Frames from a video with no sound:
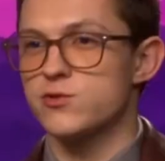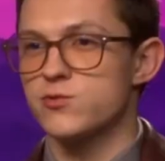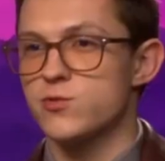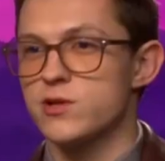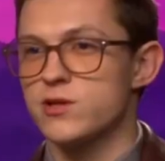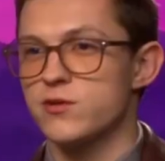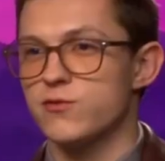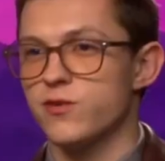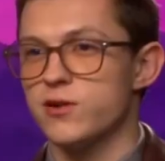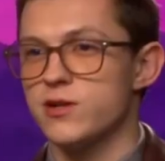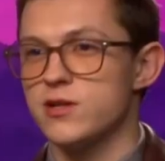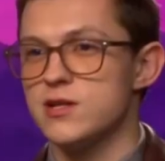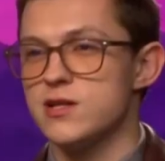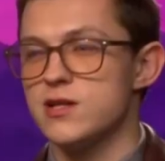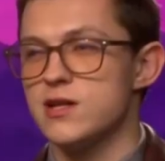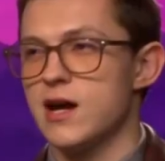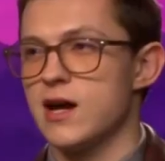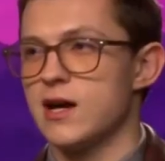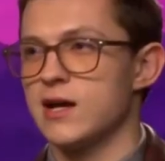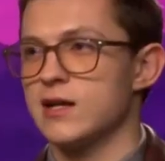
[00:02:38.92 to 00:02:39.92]
is really
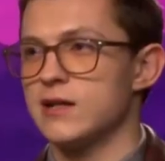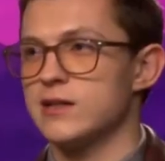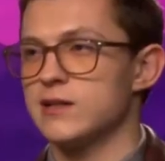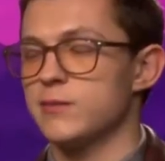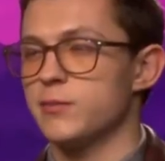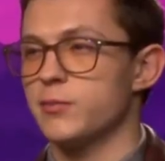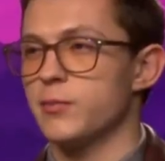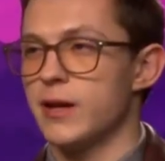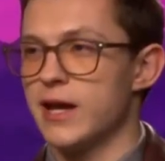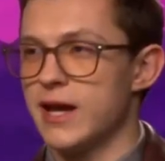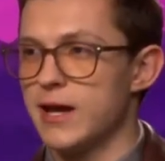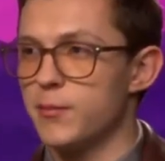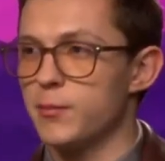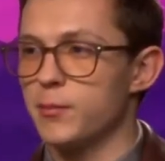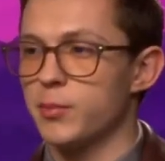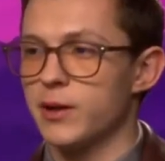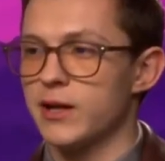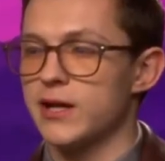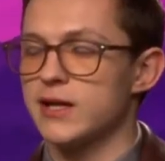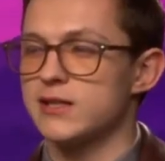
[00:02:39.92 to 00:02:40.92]
funny, and
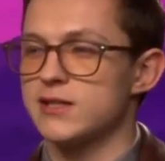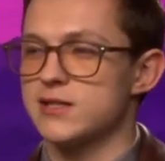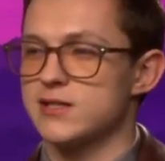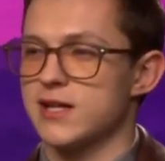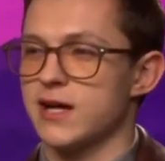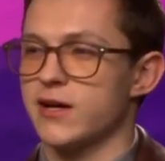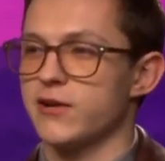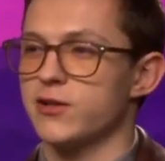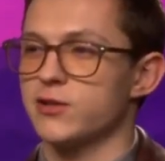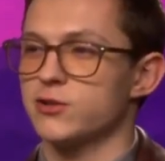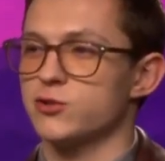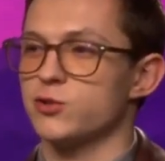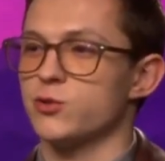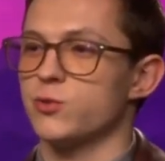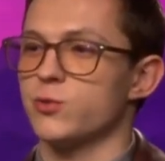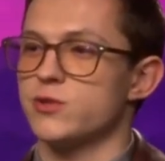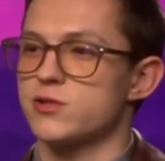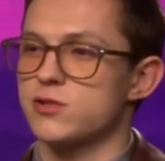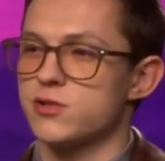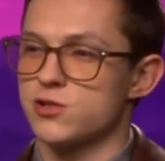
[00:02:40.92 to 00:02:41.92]
him playing this character
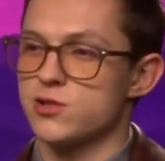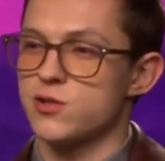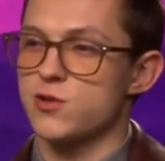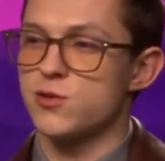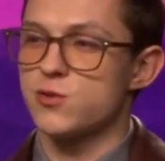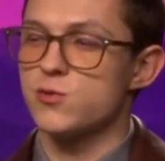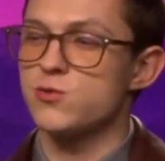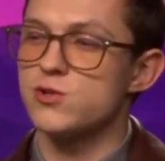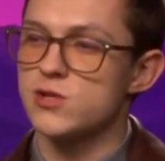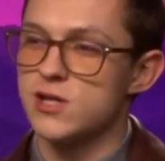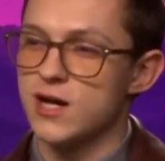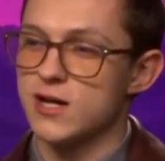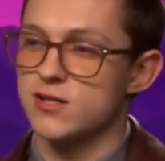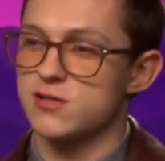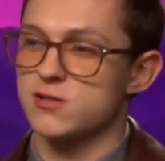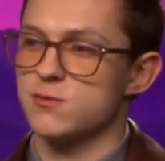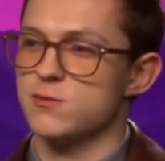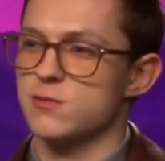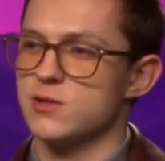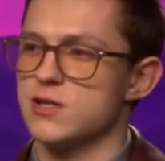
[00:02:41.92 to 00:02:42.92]
with such
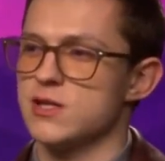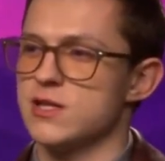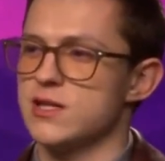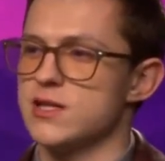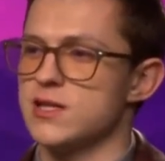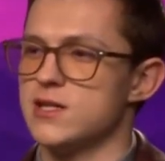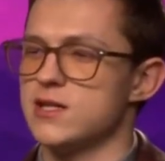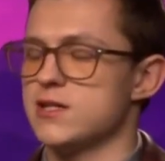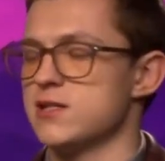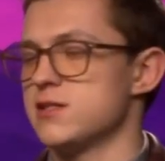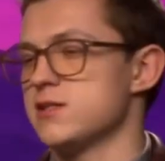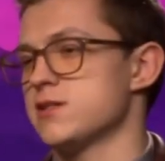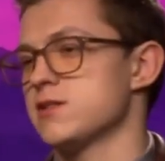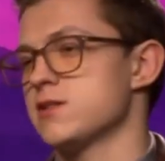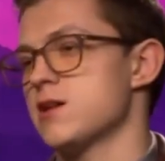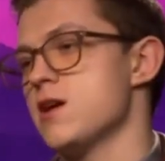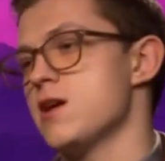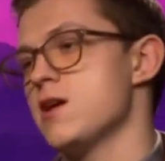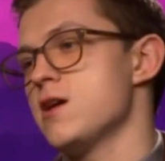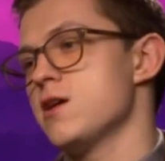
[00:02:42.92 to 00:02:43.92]
enthusiasm, and he
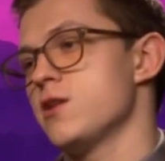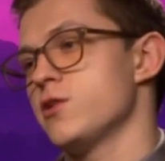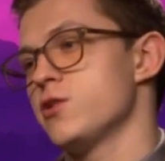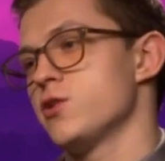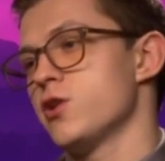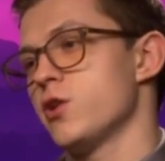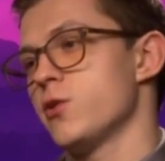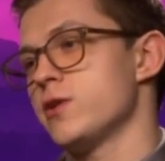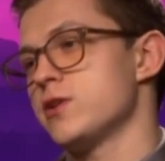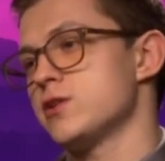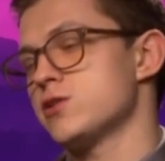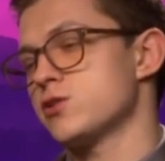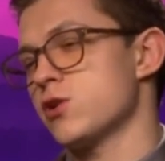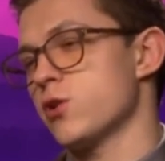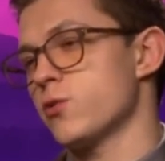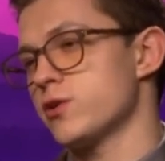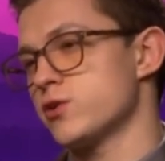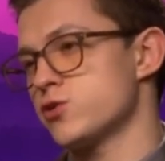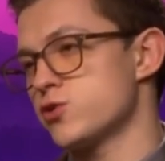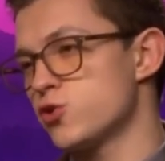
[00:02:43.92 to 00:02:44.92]
is, you know, he's
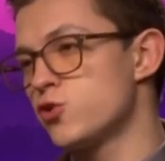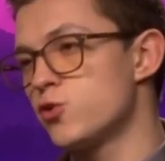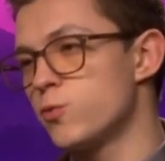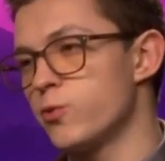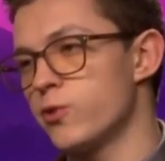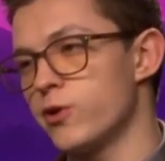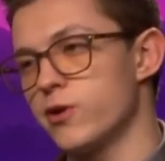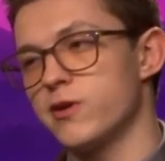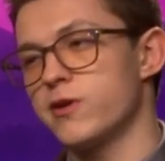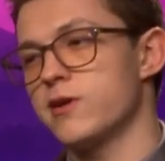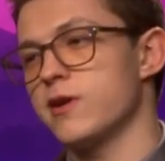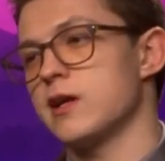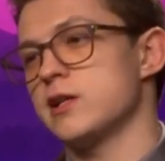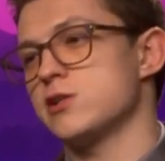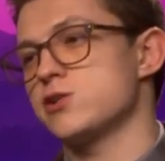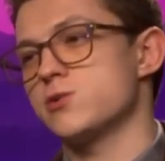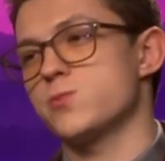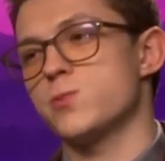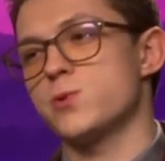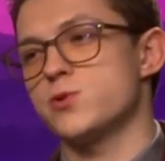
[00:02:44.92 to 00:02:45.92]
so exuberant.
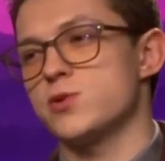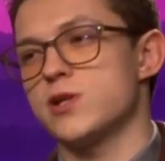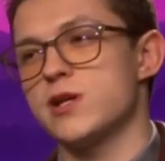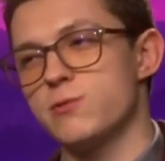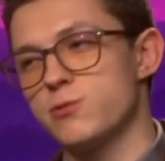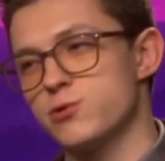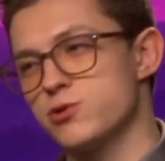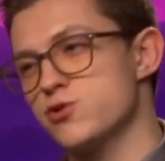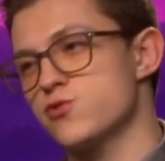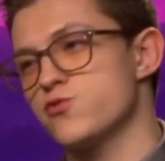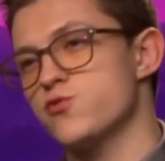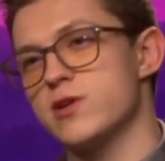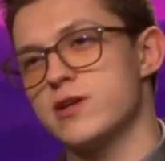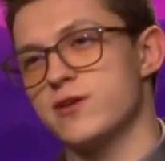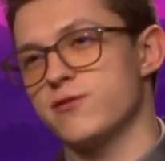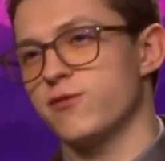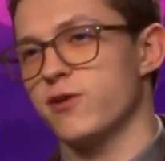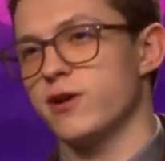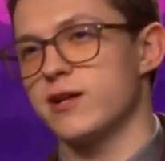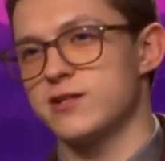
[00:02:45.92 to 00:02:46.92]
It was just
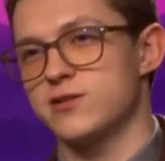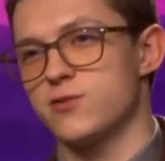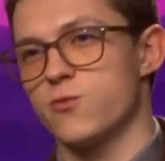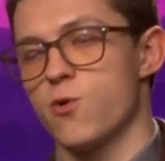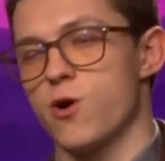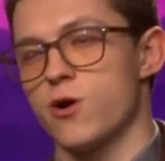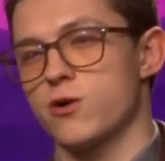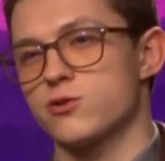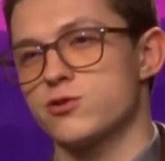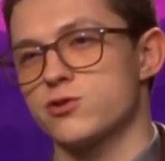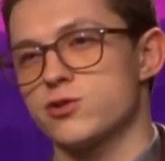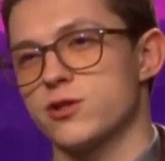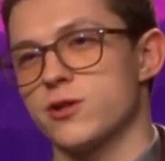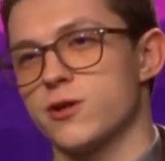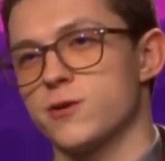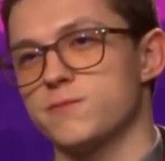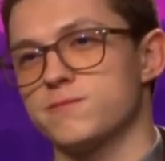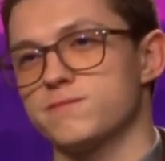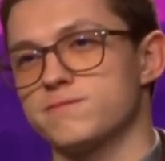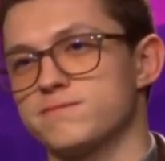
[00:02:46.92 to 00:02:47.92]
really funny to watch, you
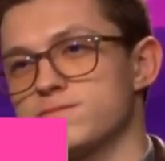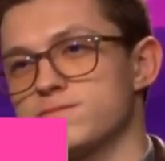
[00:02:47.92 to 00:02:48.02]
know?